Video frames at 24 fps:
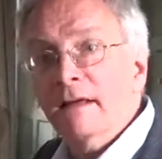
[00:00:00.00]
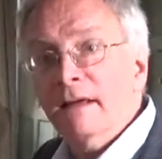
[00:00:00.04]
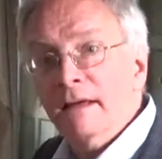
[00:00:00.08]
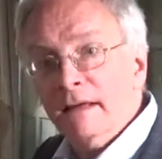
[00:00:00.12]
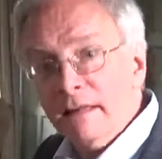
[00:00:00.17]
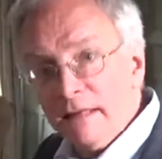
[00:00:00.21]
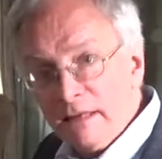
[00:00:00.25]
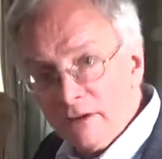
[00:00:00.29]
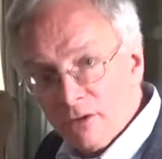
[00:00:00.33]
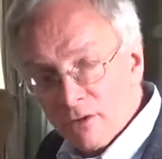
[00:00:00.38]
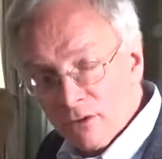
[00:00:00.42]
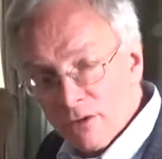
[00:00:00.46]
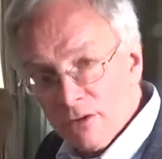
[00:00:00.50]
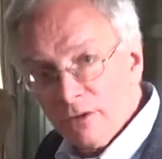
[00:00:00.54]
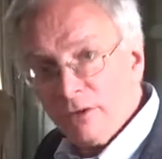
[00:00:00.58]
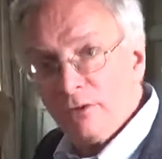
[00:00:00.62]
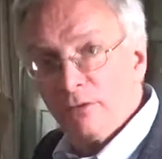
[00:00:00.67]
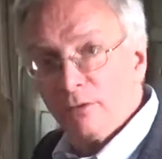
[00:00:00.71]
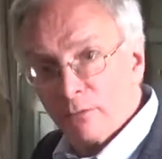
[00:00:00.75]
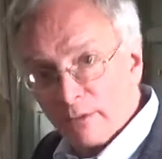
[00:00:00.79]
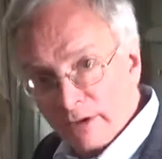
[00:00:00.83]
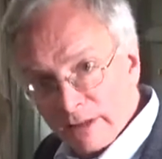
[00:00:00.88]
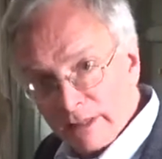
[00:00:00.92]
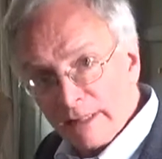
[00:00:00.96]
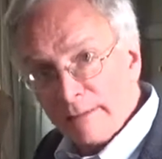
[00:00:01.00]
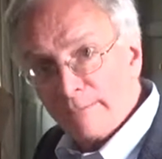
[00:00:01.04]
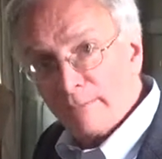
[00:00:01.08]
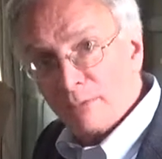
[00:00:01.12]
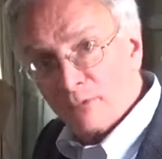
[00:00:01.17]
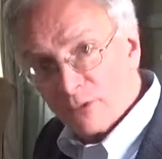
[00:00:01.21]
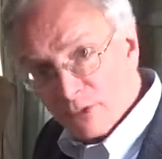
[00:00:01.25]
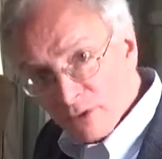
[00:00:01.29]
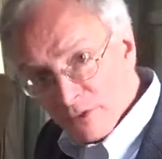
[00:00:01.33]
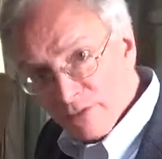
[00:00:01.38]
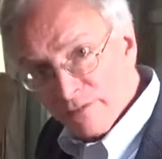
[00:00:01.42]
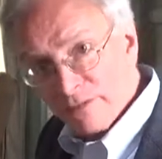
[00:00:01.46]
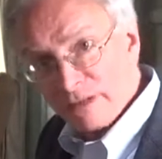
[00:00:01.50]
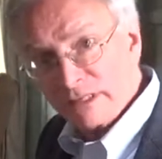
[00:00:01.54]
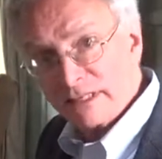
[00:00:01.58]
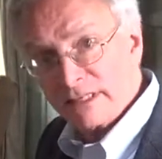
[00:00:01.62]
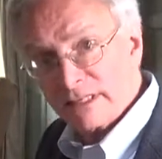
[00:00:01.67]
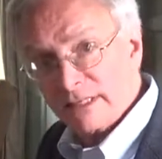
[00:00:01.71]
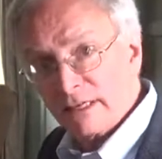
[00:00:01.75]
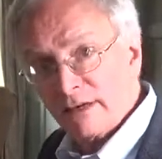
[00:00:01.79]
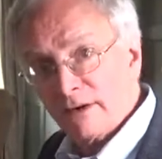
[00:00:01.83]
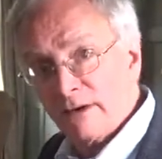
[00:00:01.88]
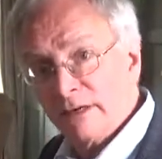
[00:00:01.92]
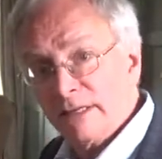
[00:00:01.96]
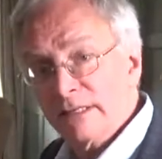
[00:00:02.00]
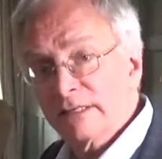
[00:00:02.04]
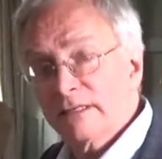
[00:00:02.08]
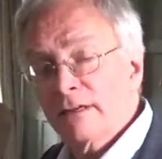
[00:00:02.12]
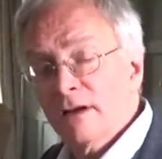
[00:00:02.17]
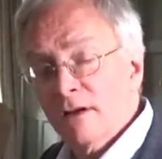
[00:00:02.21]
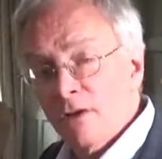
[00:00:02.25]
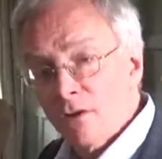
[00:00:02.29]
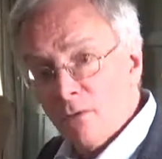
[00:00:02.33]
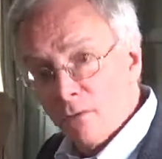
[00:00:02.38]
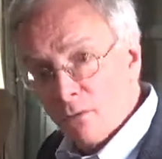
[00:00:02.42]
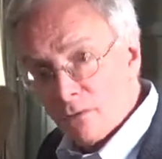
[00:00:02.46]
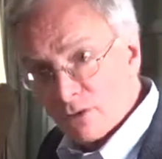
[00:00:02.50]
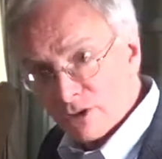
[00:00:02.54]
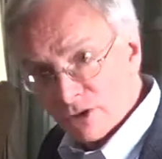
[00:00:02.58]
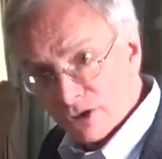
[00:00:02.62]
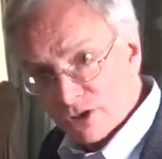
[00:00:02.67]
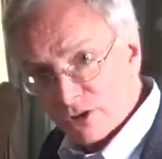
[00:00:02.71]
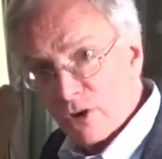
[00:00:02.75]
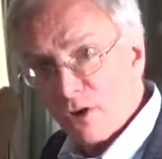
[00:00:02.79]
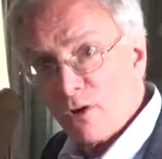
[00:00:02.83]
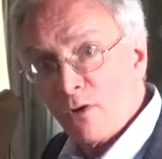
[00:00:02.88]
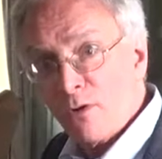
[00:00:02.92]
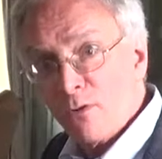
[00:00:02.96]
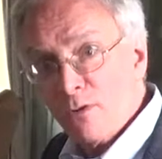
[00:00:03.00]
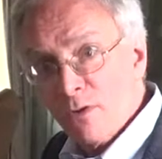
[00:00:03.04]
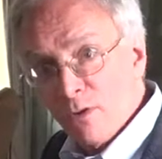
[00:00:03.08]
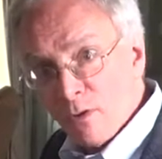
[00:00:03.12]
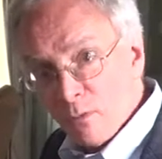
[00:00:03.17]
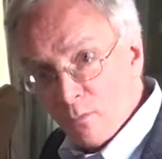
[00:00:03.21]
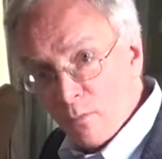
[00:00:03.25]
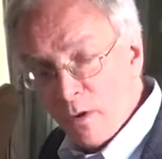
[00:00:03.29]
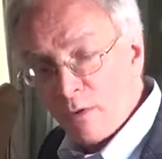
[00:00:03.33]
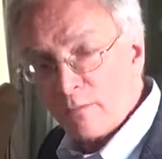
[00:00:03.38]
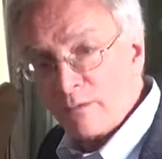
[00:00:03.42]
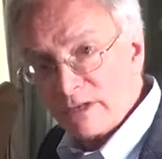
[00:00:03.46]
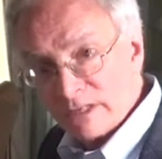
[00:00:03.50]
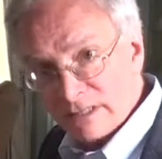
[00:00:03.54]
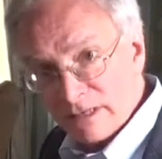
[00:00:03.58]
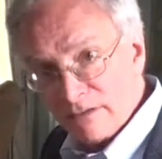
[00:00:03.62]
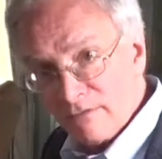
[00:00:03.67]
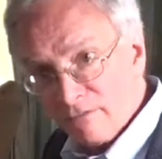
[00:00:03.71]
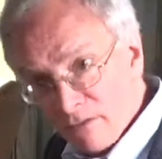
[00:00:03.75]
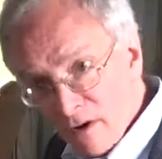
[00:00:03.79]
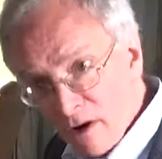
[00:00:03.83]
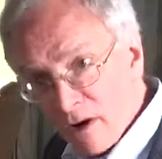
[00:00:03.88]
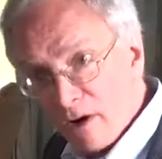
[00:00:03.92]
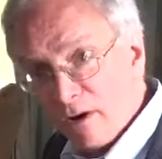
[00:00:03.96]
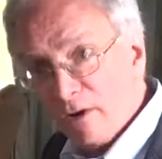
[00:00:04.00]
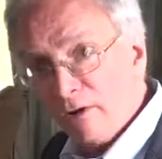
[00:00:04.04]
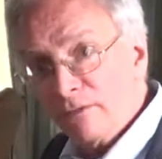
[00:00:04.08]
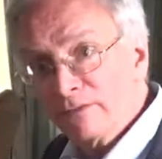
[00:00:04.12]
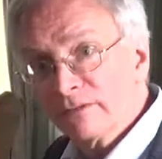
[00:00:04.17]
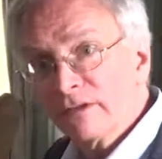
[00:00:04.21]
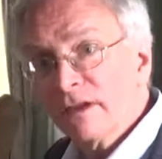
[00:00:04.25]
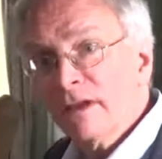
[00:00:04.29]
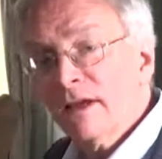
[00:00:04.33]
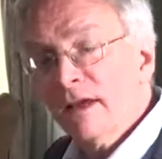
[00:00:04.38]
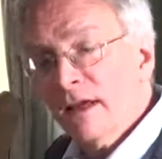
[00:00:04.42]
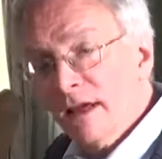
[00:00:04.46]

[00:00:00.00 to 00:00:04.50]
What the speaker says: he couldn't really prove his theories or show what was involved